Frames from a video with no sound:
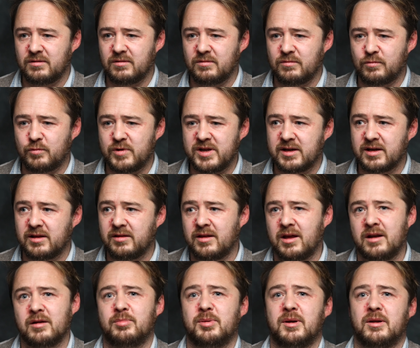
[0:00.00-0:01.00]
we can
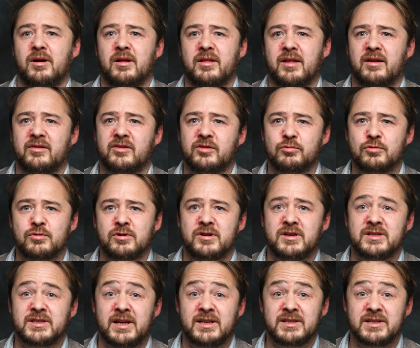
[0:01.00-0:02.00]
then apply that to
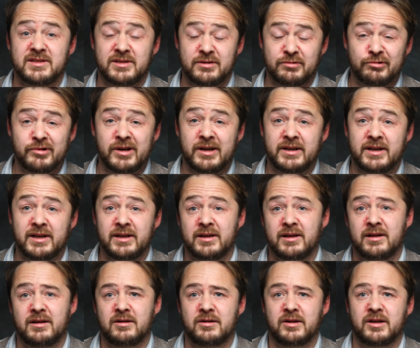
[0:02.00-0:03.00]
organisations that really need
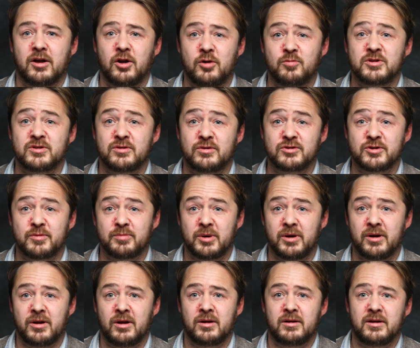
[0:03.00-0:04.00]
it, like Homeless
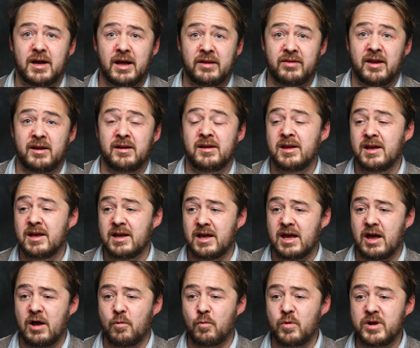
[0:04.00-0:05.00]
Entrepreneur, and then
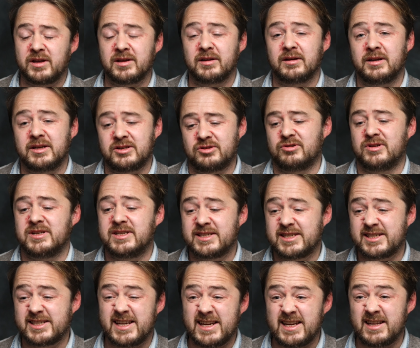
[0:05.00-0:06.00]
we can literally
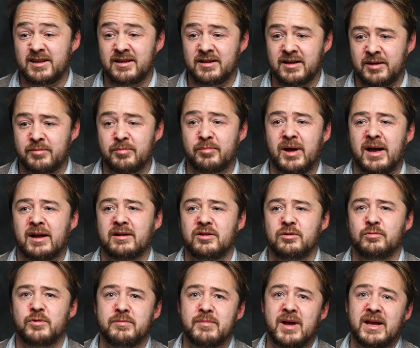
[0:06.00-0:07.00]
see the impact that
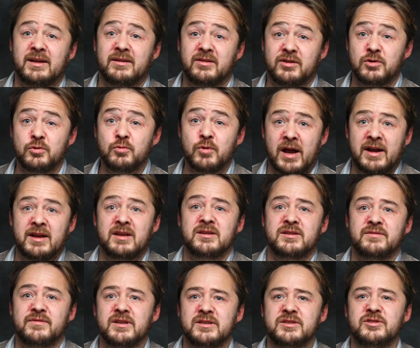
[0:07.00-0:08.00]
we make to an
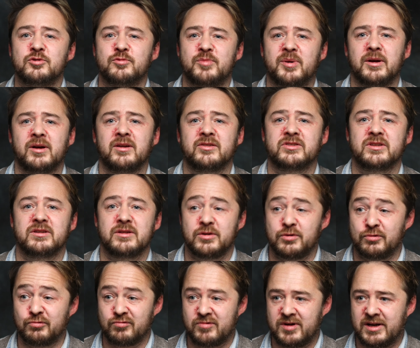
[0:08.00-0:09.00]
individual person who
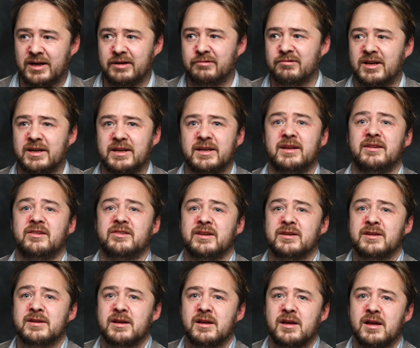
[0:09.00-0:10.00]
really, really needs
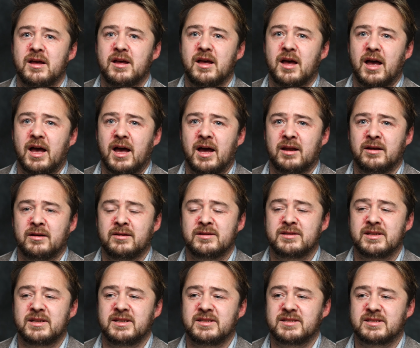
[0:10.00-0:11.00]
it. And
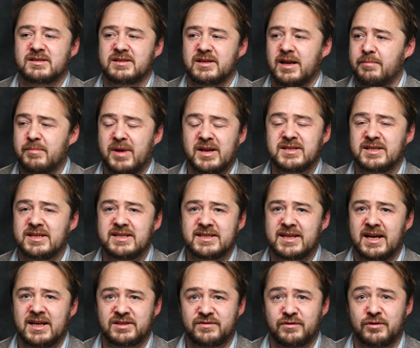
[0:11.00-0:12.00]
it's immensely
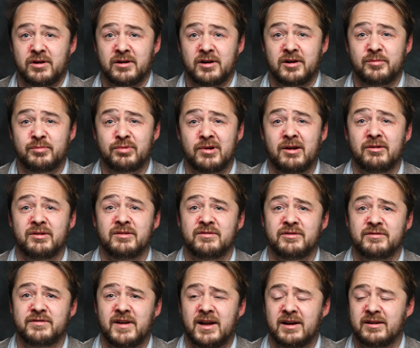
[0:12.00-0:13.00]
satisfying, and I'm proud of the
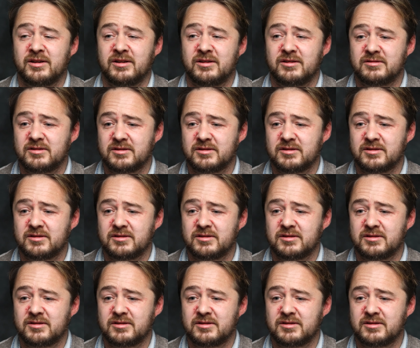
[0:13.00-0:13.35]
fact that